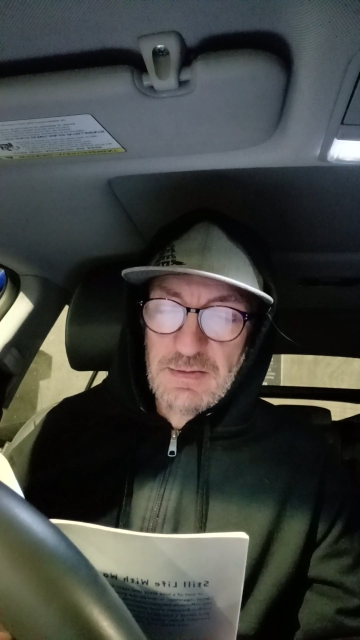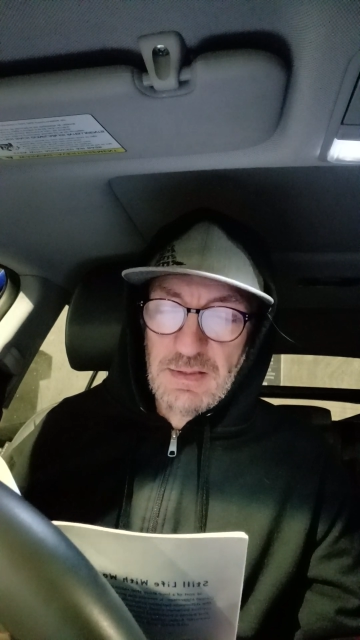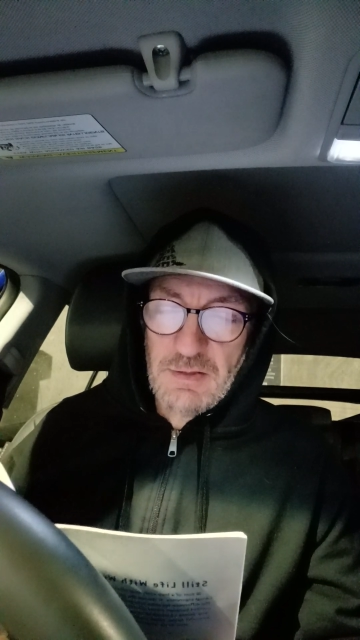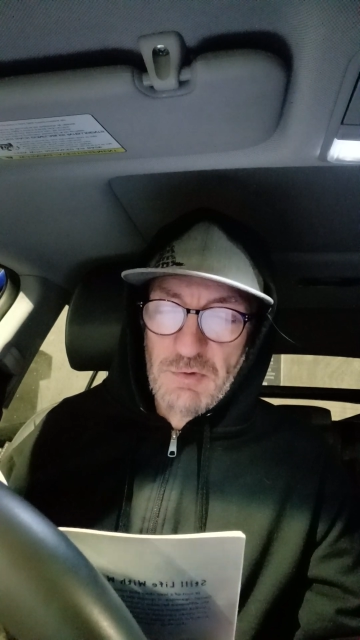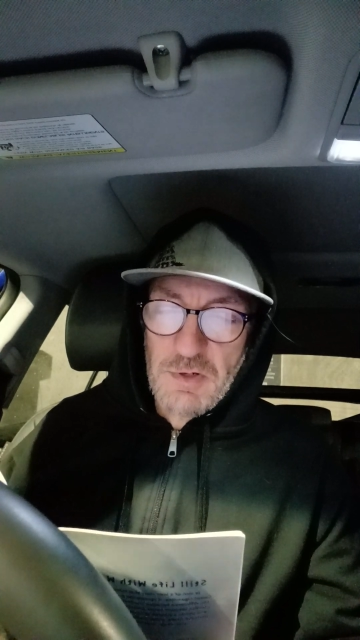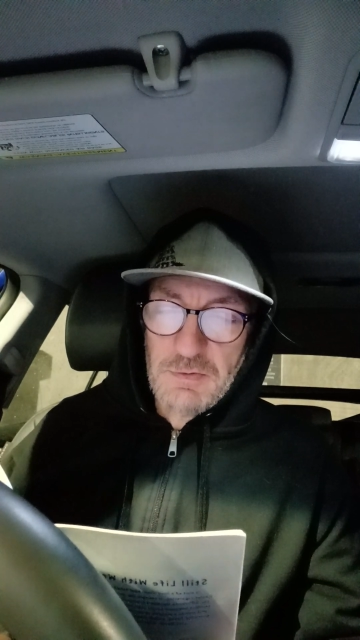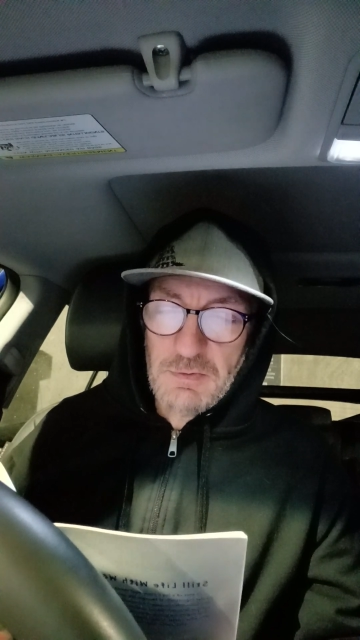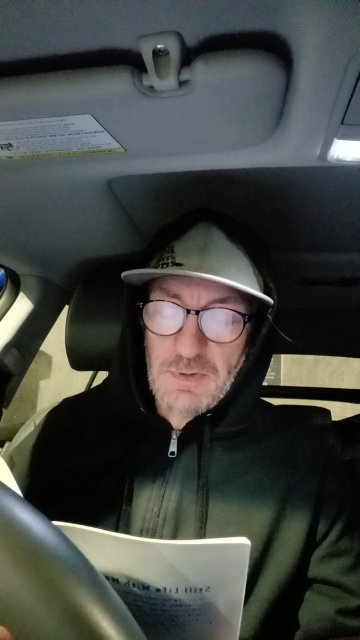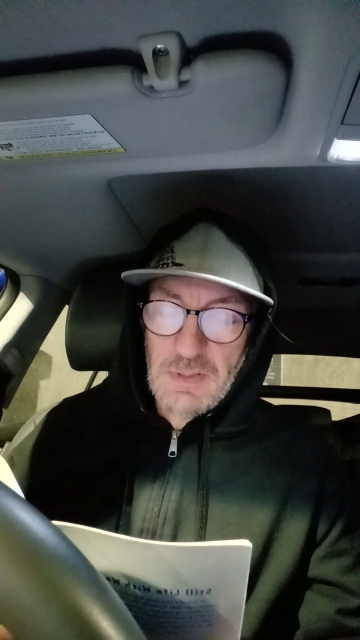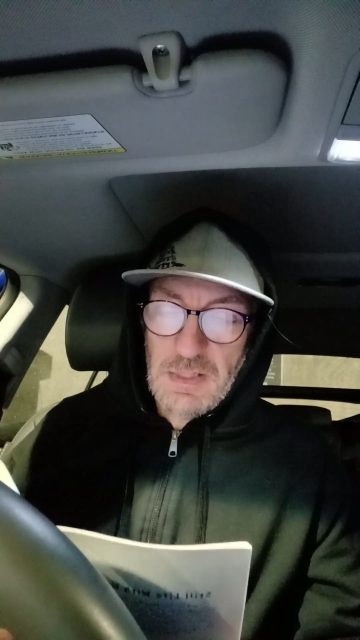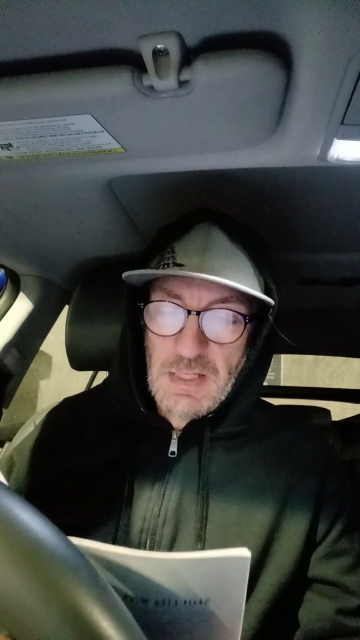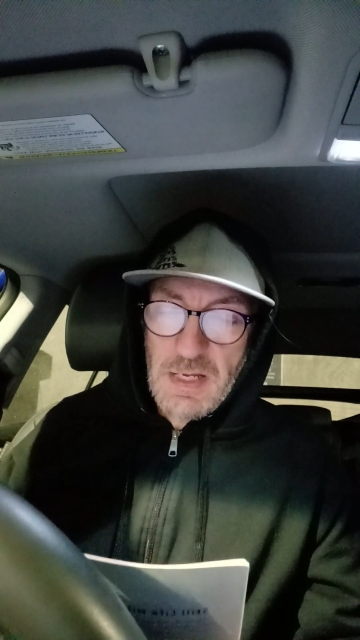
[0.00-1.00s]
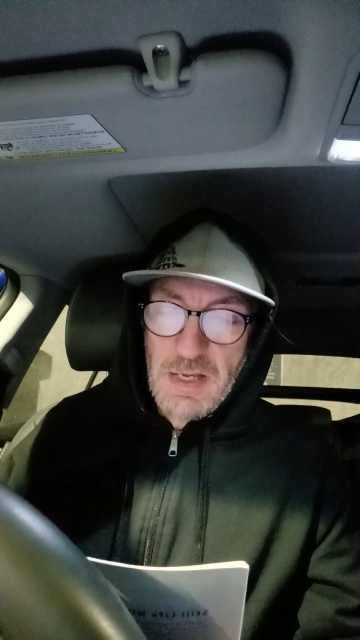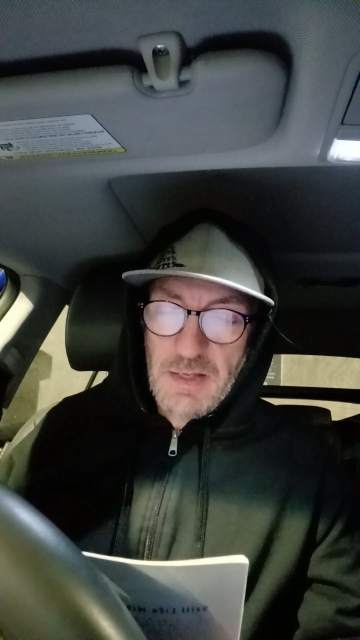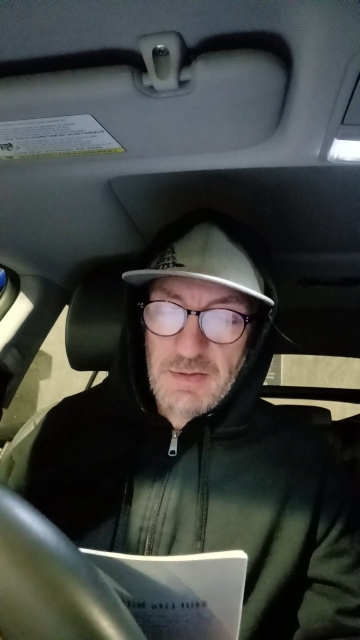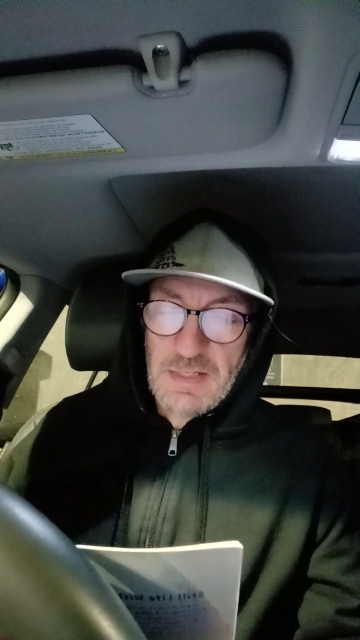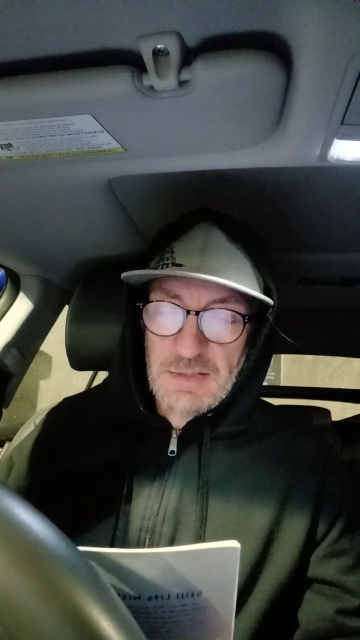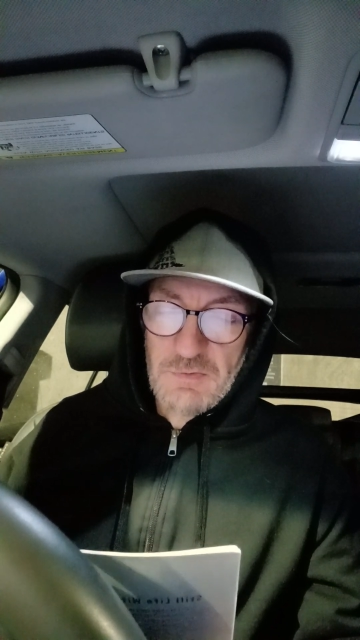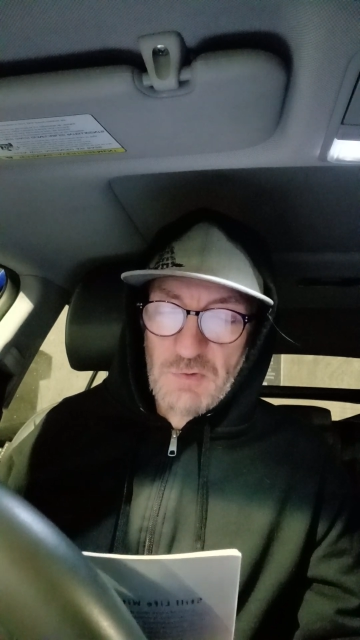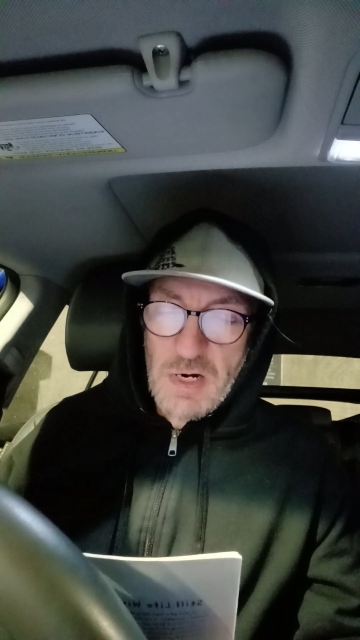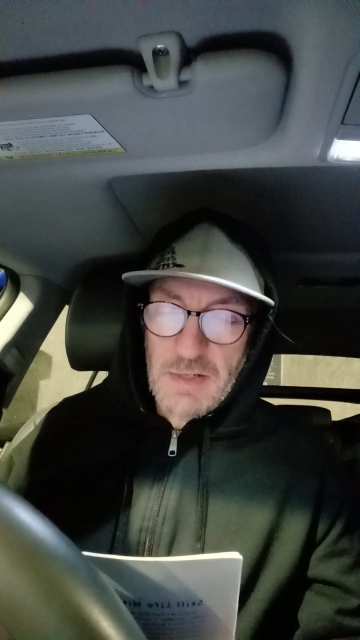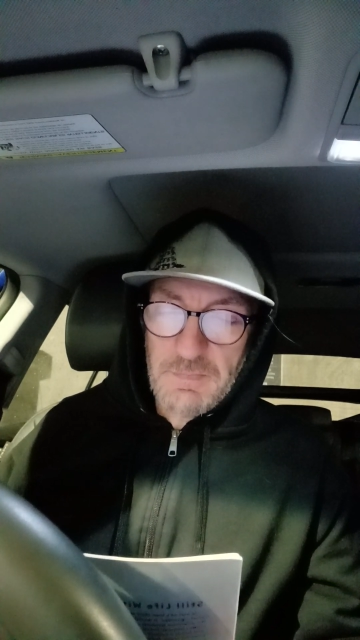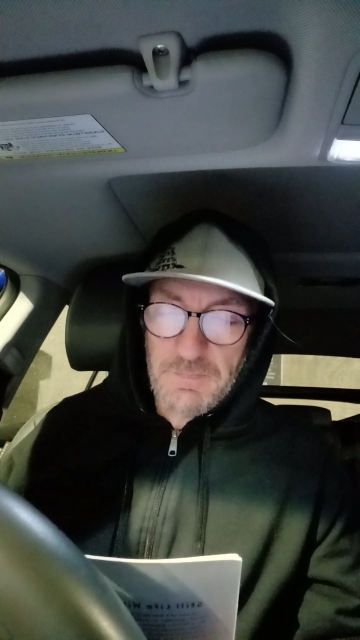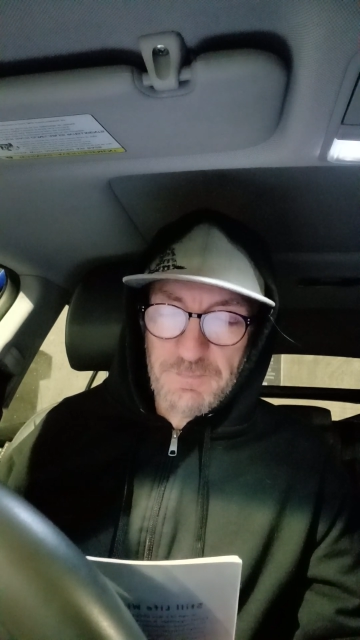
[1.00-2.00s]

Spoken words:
he wrote, "that's right.